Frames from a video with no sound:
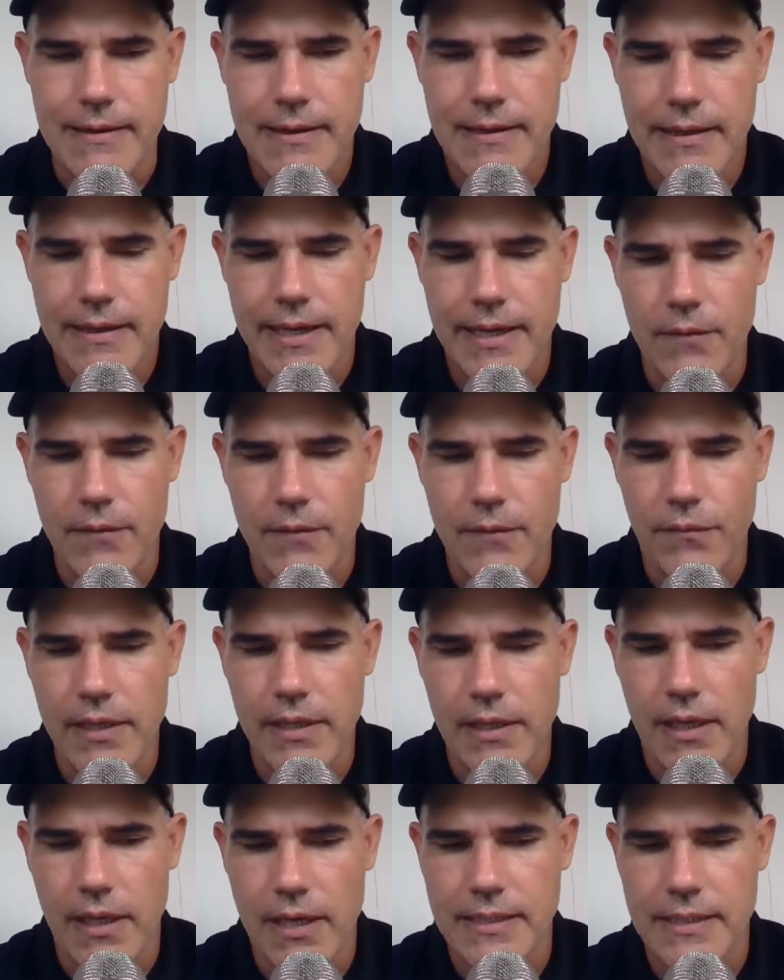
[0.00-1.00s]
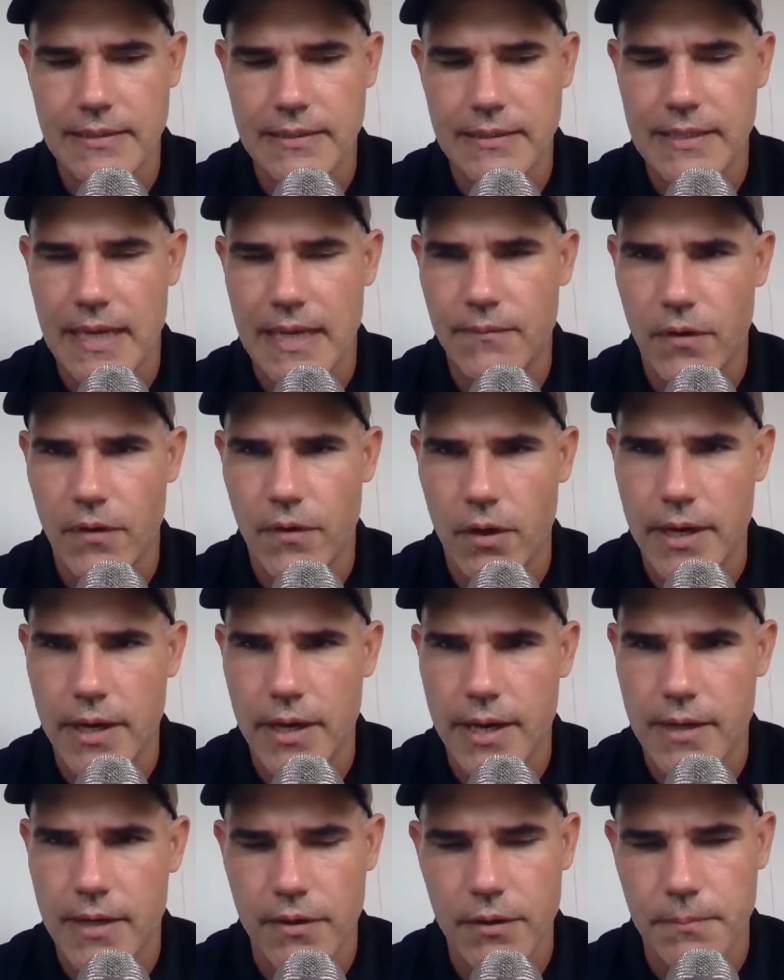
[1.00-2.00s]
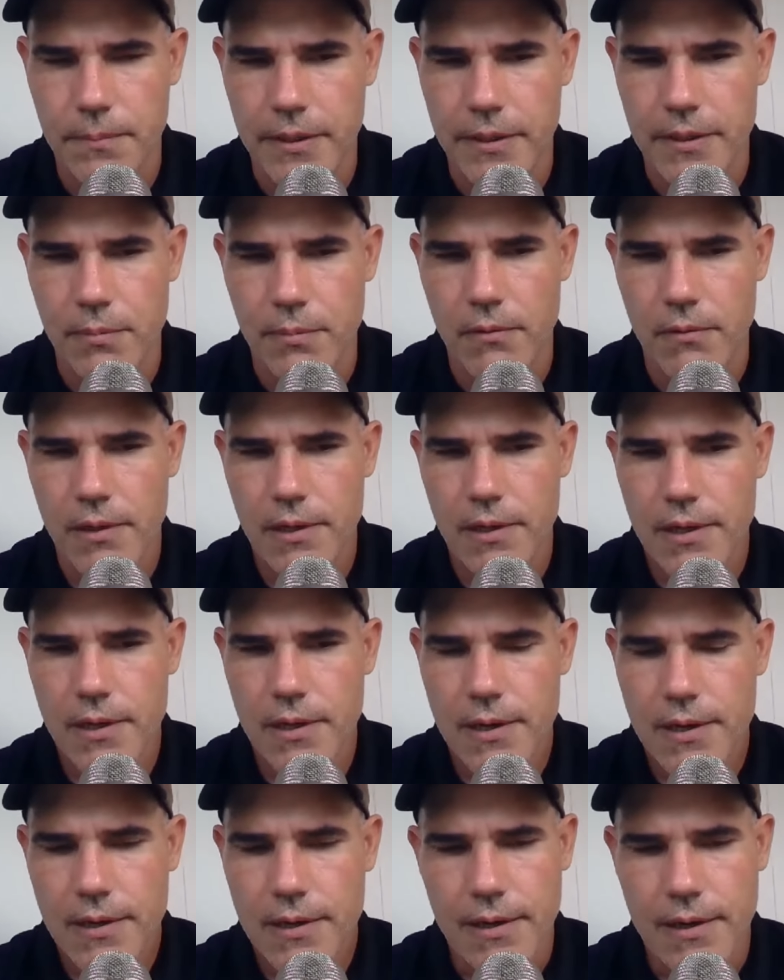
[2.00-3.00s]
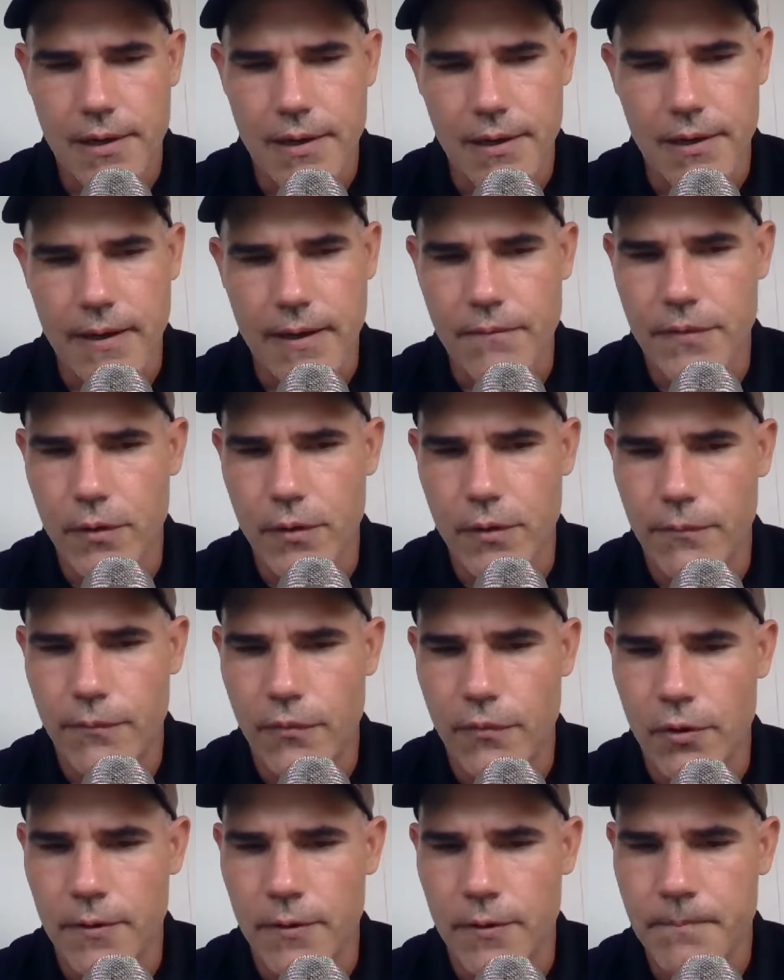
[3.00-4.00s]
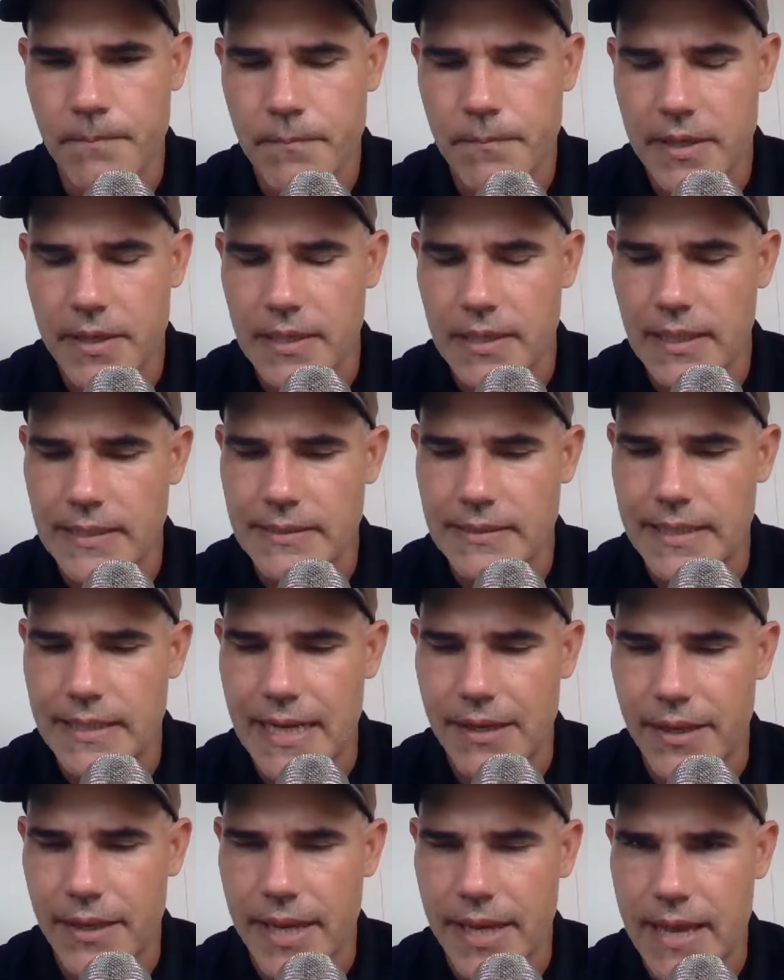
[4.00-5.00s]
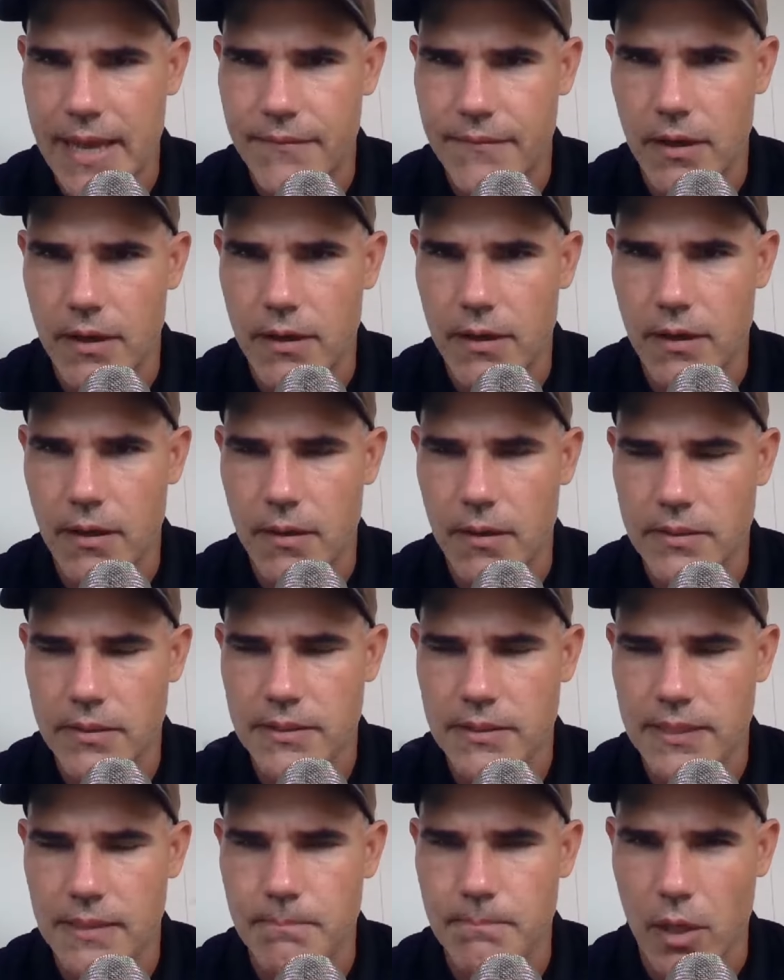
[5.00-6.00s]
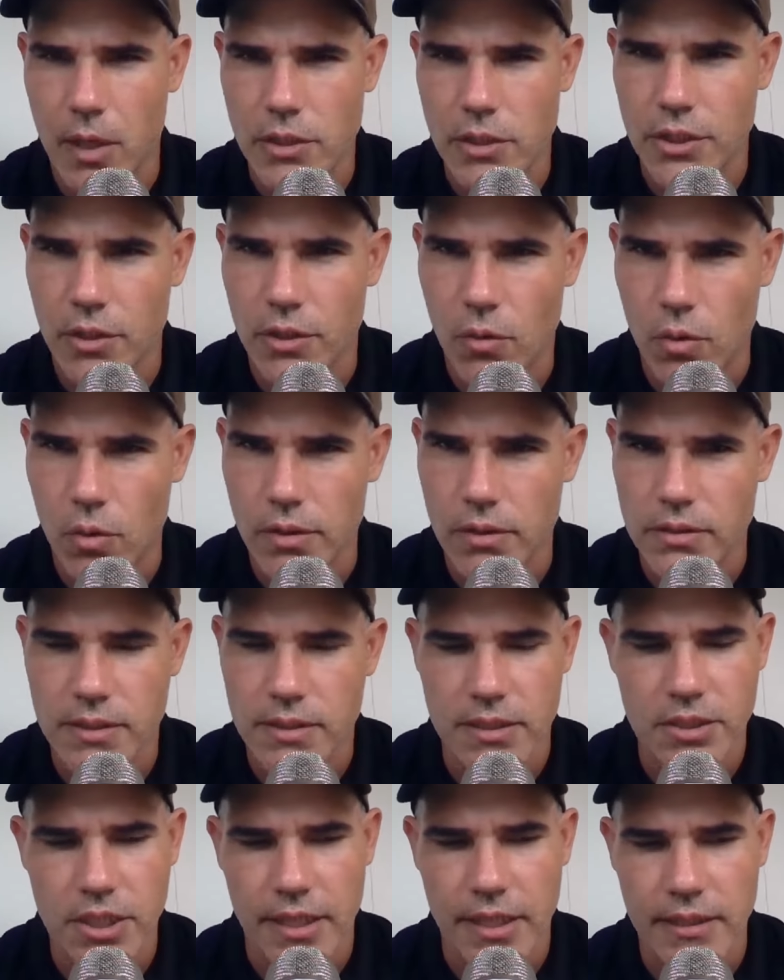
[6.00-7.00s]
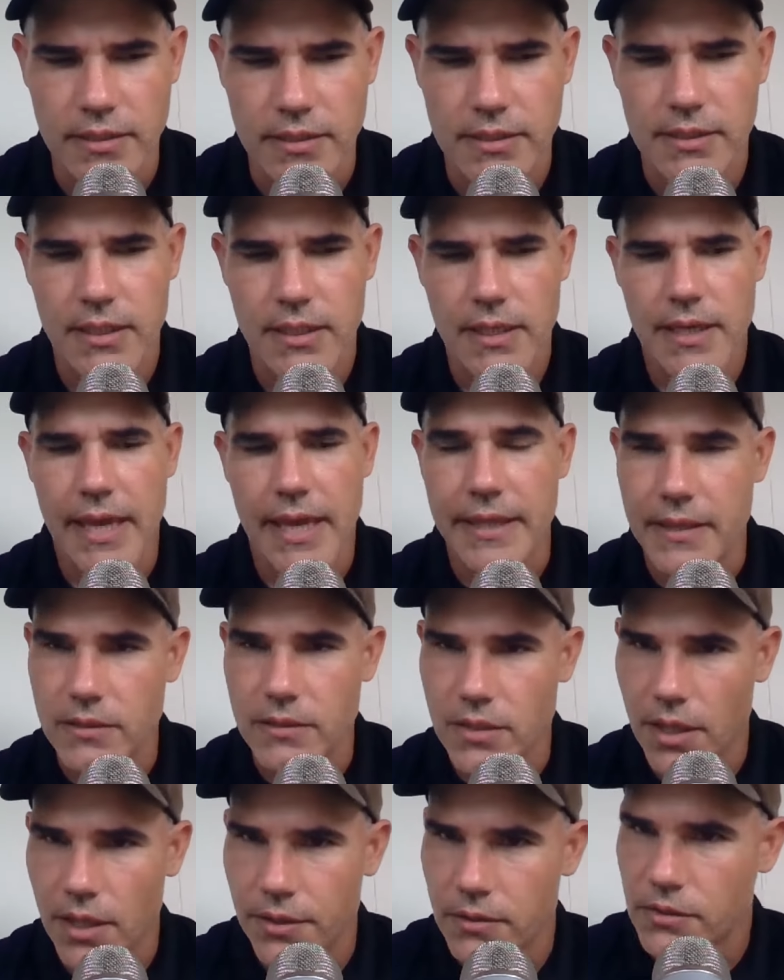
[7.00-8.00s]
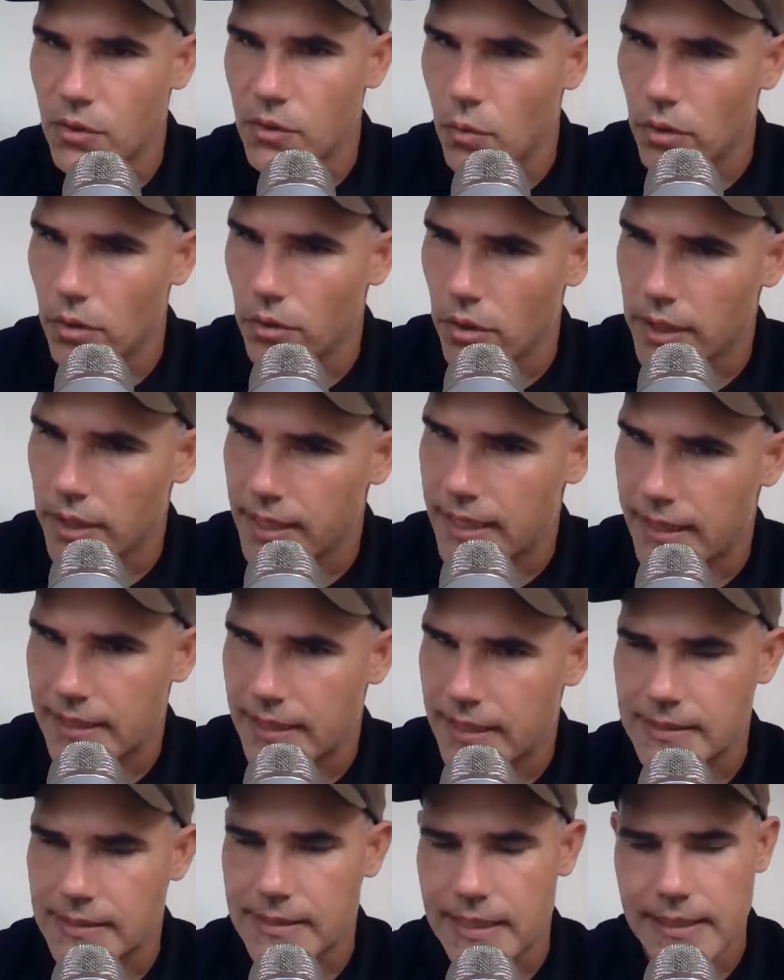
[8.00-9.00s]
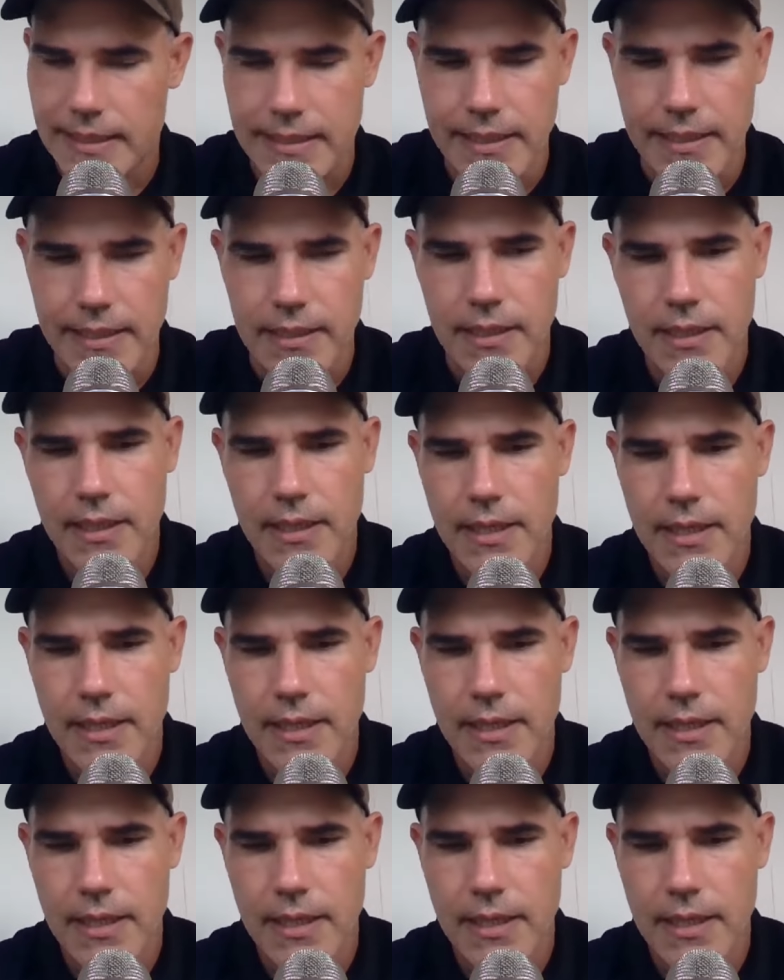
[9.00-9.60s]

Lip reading: if Elon is that far ahead of other people, I feel for him. At least now they have some marching orders to chase. And there's others who are looking at this technique.